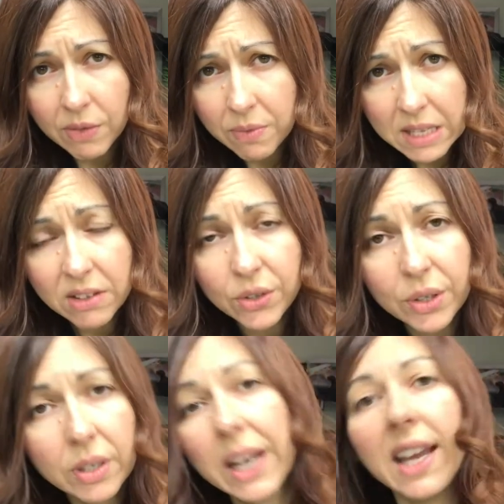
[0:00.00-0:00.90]

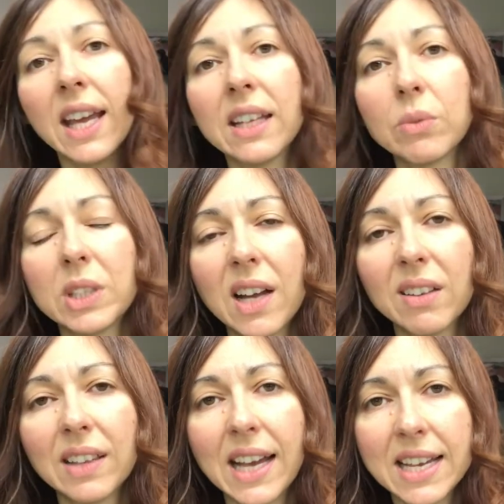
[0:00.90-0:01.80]
winter, and
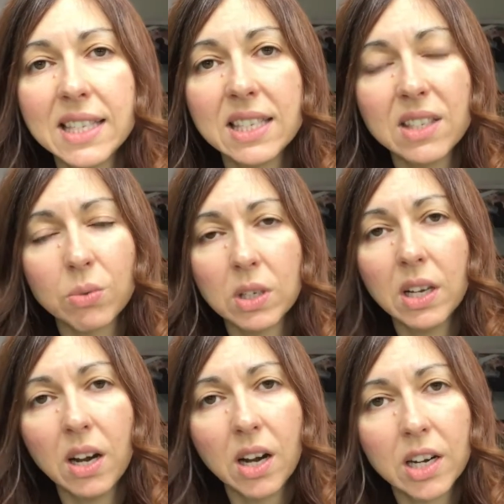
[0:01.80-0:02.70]
without lights it's
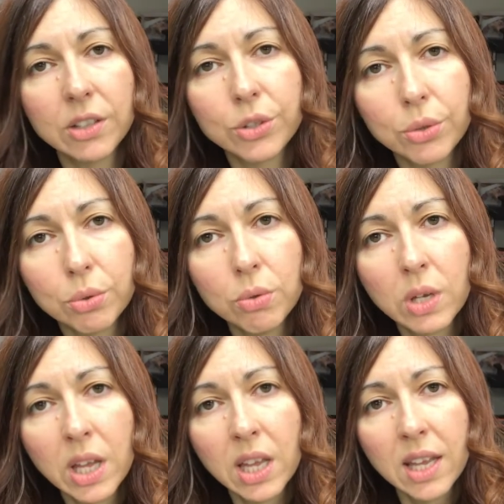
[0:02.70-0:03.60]
really hard to
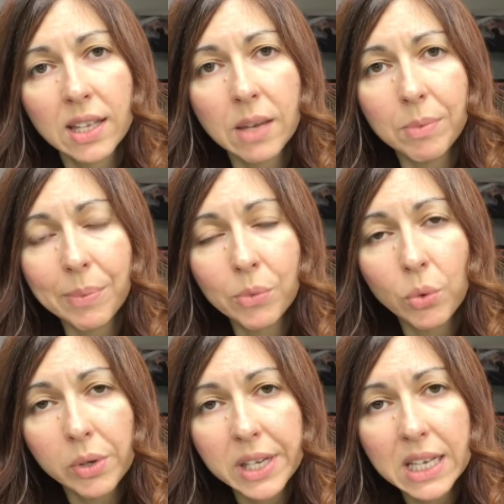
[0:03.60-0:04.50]
keep them
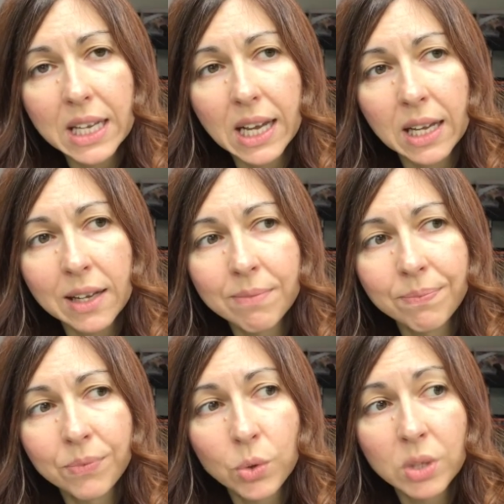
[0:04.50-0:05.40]
going.
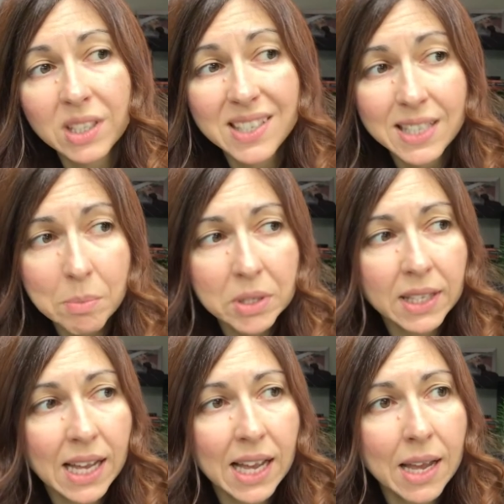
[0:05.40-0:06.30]
During the
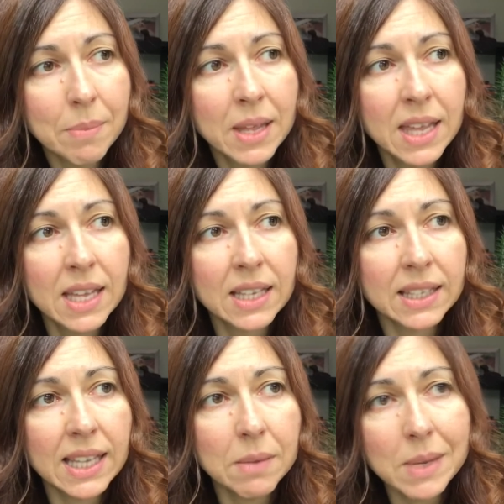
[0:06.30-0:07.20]
summertime
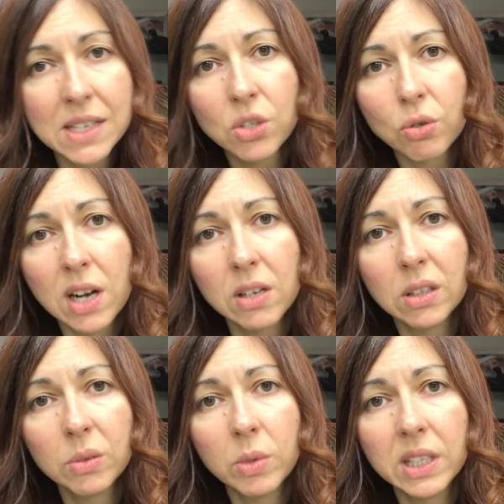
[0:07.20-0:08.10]
they may
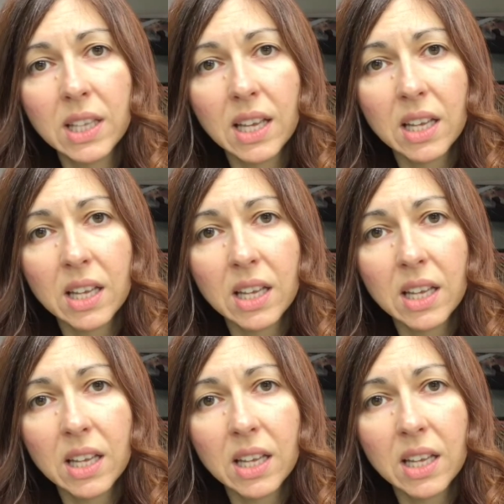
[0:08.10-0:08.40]
struggle with